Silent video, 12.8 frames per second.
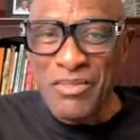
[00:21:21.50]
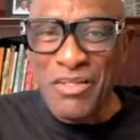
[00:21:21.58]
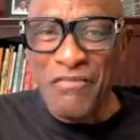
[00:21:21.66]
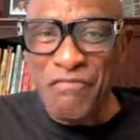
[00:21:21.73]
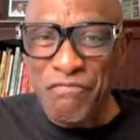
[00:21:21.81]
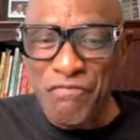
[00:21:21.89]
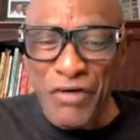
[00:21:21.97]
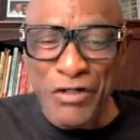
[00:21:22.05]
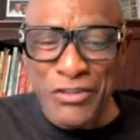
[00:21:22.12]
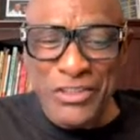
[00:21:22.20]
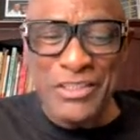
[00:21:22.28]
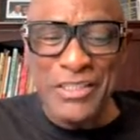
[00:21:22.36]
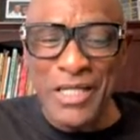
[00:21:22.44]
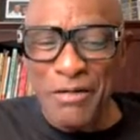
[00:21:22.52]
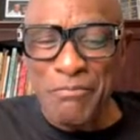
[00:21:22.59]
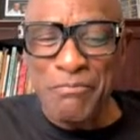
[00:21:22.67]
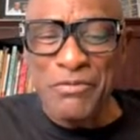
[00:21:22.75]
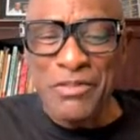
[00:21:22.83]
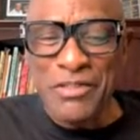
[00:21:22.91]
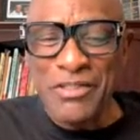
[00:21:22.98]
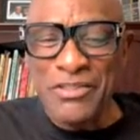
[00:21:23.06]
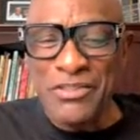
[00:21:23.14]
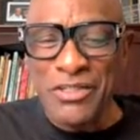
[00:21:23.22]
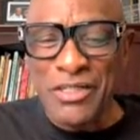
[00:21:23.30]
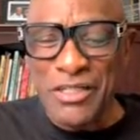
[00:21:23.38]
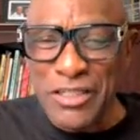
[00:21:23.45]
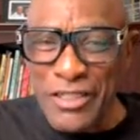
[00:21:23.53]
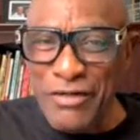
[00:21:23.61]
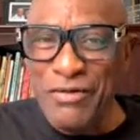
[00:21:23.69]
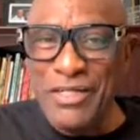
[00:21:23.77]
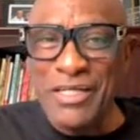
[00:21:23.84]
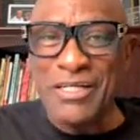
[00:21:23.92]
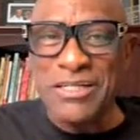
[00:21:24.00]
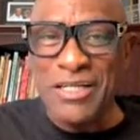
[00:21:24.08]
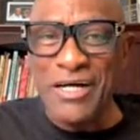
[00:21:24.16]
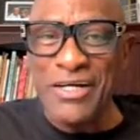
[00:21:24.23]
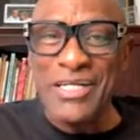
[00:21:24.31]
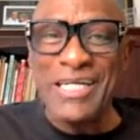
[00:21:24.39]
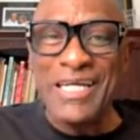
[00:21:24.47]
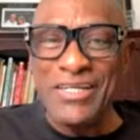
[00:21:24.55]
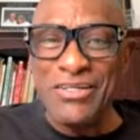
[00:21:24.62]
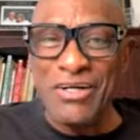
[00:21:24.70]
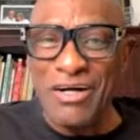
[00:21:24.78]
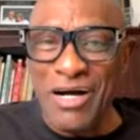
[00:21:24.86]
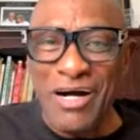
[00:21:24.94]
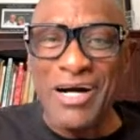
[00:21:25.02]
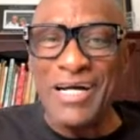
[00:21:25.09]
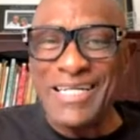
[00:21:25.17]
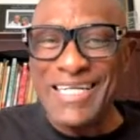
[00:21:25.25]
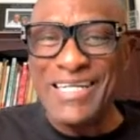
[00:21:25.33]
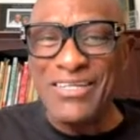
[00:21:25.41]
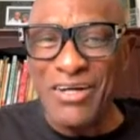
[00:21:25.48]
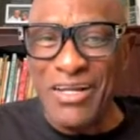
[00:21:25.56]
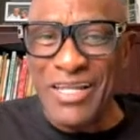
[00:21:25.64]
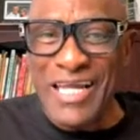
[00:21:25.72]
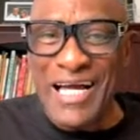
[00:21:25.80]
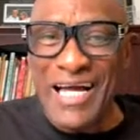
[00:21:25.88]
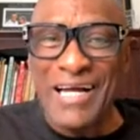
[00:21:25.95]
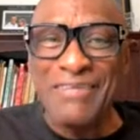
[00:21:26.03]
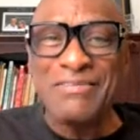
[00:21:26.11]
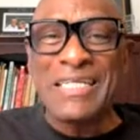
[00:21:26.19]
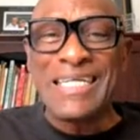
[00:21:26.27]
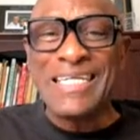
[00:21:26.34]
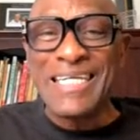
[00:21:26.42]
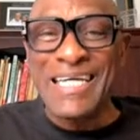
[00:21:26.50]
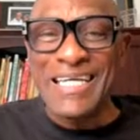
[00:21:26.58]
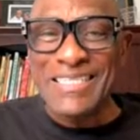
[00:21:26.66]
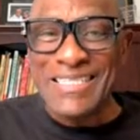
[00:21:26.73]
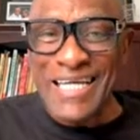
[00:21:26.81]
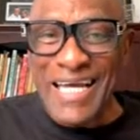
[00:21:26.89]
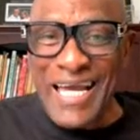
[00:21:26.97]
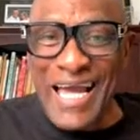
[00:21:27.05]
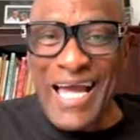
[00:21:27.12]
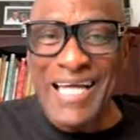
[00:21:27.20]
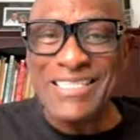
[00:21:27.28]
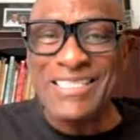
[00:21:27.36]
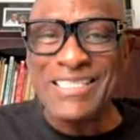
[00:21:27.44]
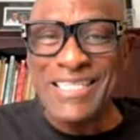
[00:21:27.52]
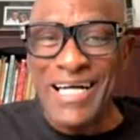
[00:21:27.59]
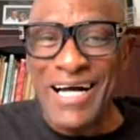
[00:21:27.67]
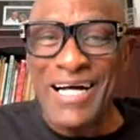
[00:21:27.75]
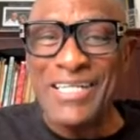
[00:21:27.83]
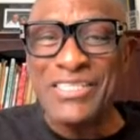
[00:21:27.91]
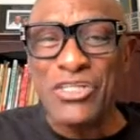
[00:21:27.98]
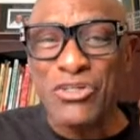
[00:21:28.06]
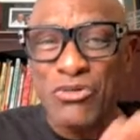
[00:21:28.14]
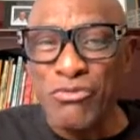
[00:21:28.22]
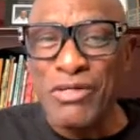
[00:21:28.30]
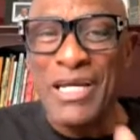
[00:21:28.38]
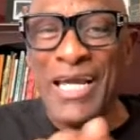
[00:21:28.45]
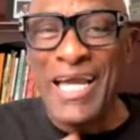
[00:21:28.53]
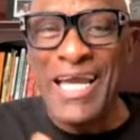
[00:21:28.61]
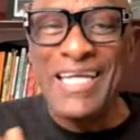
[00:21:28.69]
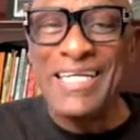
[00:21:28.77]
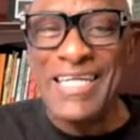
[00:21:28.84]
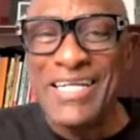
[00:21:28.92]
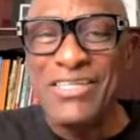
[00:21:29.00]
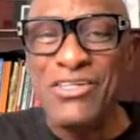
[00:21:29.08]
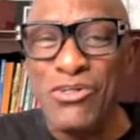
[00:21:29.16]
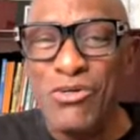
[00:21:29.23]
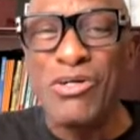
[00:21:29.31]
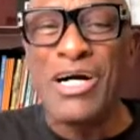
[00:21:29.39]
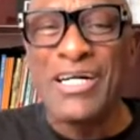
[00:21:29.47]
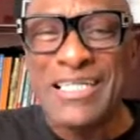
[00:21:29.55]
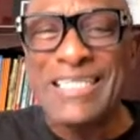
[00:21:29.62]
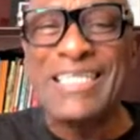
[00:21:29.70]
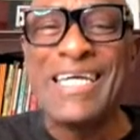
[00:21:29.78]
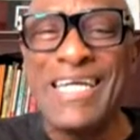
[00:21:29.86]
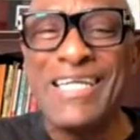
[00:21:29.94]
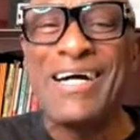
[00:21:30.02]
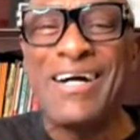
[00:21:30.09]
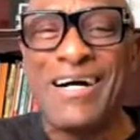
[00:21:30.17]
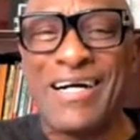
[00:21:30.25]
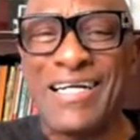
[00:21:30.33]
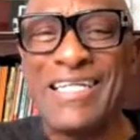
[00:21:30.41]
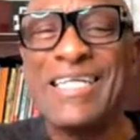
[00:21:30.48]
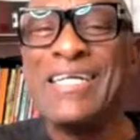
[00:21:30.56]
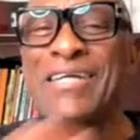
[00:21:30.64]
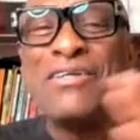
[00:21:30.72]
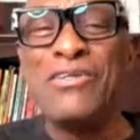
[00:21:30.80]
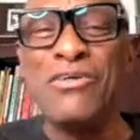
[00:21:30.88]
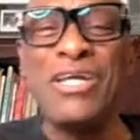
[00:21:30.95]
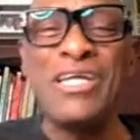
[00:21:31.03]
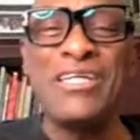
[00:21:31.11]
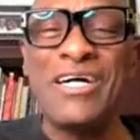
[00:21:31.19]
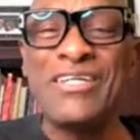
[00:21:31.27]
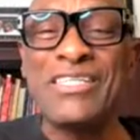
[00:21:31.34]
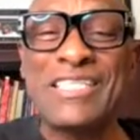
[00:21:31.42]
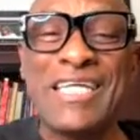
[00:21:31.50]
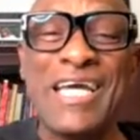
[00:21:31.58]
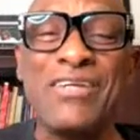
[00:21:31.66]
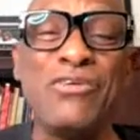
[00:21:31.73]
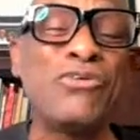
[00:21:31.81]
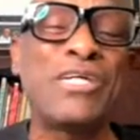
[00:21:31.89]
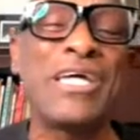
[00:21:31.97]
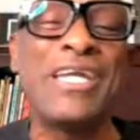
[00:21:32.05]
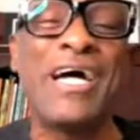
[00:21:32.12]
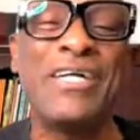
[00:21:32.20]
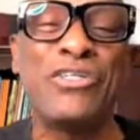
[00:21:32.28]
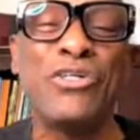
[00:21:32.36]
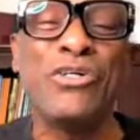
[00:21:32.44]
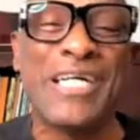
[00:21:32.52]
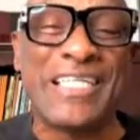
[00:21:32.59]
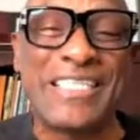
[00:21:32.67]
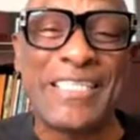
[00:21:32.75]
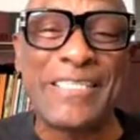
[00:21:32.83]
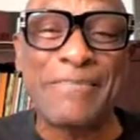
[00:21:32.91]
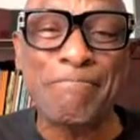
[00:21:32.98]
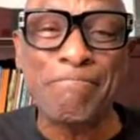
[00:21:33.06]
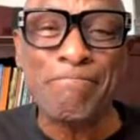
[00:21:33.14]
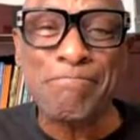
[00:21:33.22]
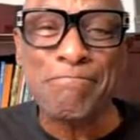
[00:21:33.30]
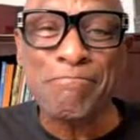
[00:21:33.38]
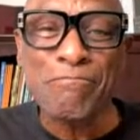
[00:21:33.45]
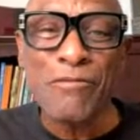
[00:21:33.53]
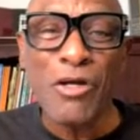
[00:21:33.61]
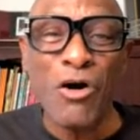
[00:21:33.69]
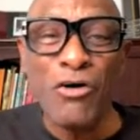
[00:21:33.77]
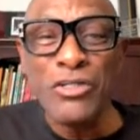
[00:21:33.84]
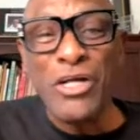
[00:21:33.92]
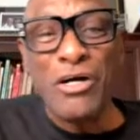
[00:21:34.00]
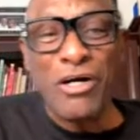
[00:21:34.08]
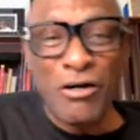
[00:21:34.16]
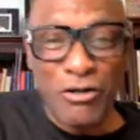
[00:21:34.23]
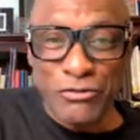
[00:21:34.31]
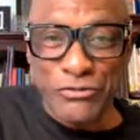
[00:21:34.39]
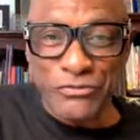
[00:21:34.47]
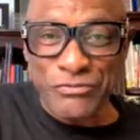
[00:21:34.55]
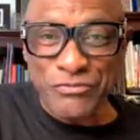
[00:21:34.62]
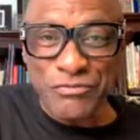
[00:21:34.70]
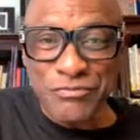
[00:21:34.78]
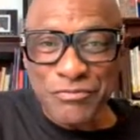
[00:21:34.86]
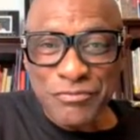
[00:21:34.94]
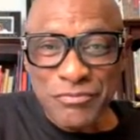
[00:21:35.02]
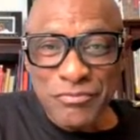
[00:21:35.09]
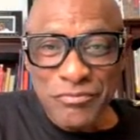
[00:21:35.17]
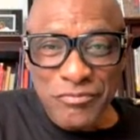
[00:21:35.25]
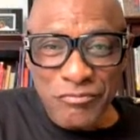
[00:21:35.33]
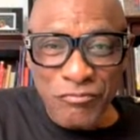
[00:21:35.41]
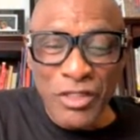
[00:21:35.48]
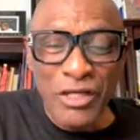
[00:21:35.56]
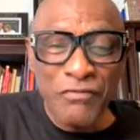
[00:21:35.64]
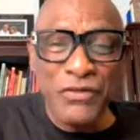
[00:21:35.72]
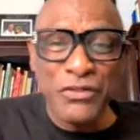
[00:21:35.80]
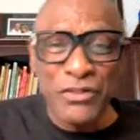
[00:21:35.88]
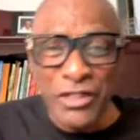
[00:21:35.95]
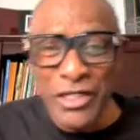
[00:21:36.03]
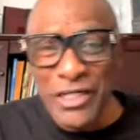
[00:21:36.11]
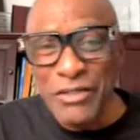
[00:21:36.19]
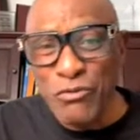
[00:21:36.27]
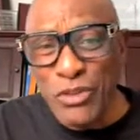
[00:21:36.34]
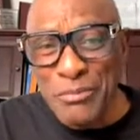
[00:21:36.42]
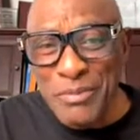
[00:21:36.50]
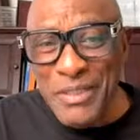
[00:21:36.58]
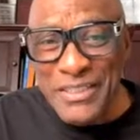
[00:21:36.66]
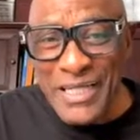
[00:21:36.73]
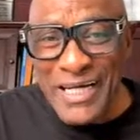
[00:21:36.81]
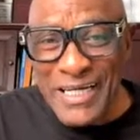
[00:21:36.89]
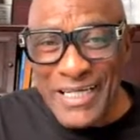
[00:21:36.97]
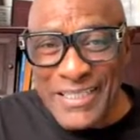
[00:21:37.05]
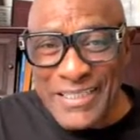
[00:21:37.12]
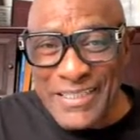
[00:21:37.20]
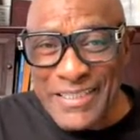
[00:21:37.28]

The first step to clearing the clutter in your heart, in your lives, is to ask God to create in you a clean heart. You need to understand you cannot do it on your own. Mm. If you could, it would have been done.